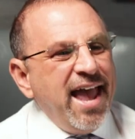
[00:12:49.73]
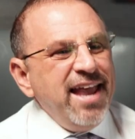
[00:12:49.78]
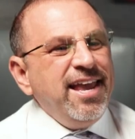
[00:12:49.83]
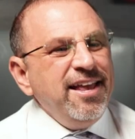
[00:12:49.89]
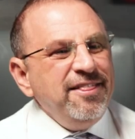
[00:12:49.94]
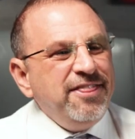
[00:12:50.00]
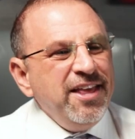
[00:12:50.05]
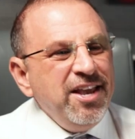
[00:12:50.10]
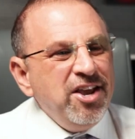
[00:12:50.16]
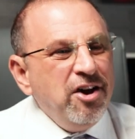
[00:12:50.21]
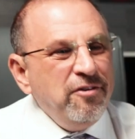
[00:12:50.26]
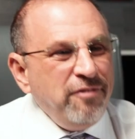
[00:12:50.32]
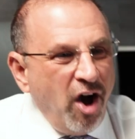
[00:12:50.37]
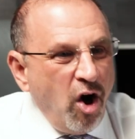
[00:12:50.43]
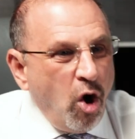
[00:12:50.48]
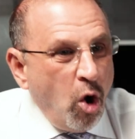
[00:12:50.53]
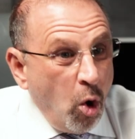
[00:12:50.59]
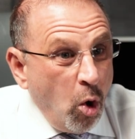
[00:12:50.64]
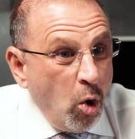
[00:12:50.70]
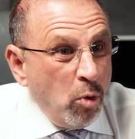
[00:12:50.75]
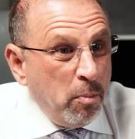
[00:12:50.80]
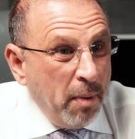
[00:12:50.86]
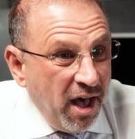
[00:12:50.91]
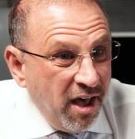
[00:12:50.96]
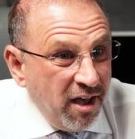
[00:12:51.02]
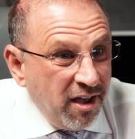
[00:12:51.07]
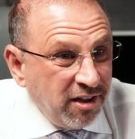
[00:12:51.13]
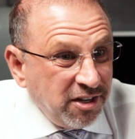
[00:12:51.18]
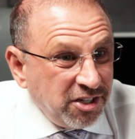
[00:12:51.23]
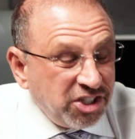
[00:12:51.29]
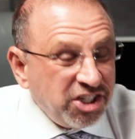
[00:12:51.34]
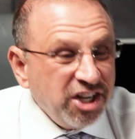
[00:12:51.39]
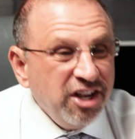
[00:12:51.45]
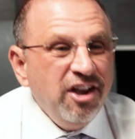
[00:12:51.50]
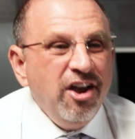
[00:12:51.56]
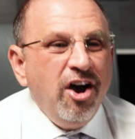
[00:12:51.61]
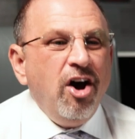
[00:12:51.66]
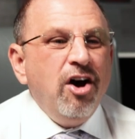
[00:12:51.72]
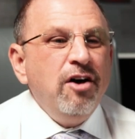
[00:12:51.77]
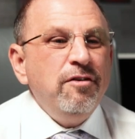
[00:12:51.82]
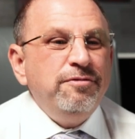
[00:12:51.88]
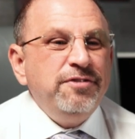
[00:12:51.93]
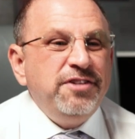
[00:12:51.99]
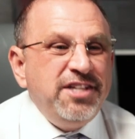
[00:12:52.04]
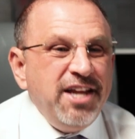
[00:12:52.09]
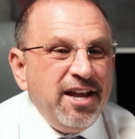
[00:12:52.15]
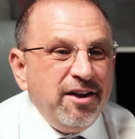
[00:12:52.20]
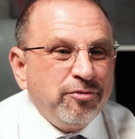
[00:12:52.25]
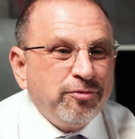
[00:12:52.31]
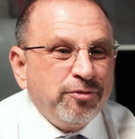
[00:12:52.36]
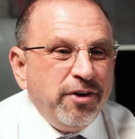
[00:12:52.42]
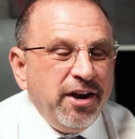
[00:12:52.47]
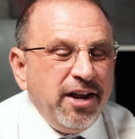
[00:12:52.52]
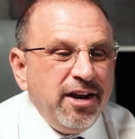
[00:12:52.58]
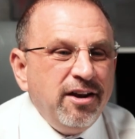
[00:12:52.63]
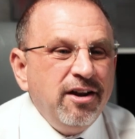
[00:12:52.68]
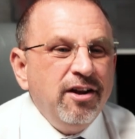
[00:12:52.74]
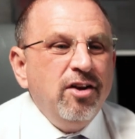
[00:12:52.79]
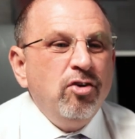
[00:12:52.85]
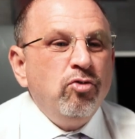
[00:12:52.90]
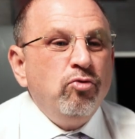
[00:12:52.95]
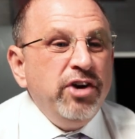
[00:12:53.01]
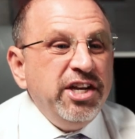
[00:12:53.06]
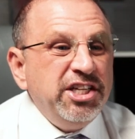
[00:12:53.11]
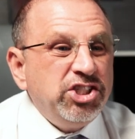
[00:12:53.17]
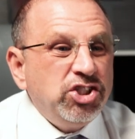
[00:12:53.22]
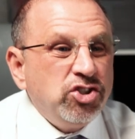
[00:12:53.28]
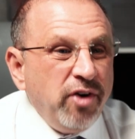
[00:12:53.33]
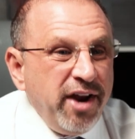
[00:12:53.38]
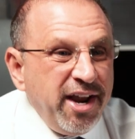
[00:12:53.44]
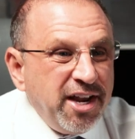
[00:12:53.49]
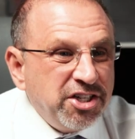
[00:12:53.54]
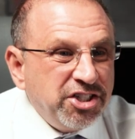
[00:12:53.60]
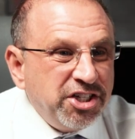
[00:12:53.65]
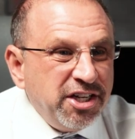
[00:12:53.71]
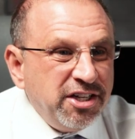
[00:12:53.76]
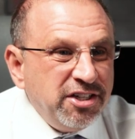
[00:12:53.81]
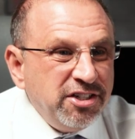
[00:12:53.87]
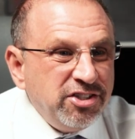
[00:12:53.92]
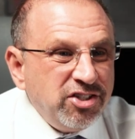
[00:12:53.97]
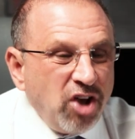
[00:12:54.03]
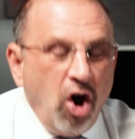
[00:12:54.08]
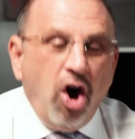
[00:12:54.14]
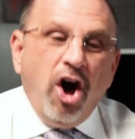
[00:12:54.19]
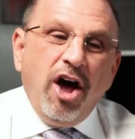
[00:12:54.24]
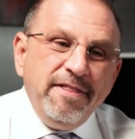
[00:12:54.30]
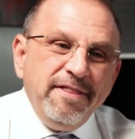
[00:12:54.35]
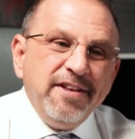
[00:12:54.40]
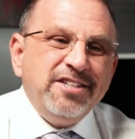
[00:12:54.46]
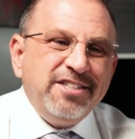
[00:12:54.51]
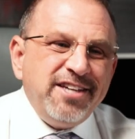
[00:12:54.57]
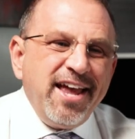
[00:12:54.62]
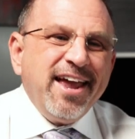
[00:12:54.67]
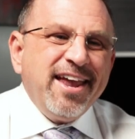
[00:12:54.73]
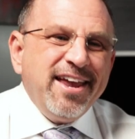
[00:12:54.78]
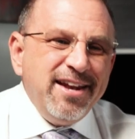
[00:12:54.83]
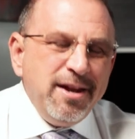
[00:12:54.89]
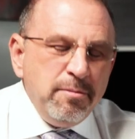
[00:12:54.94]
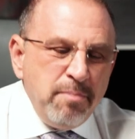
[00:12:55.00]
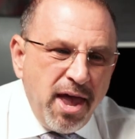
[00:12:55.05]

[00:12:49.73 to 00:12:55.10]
I can think of a whole bunch of different restrictions on the Second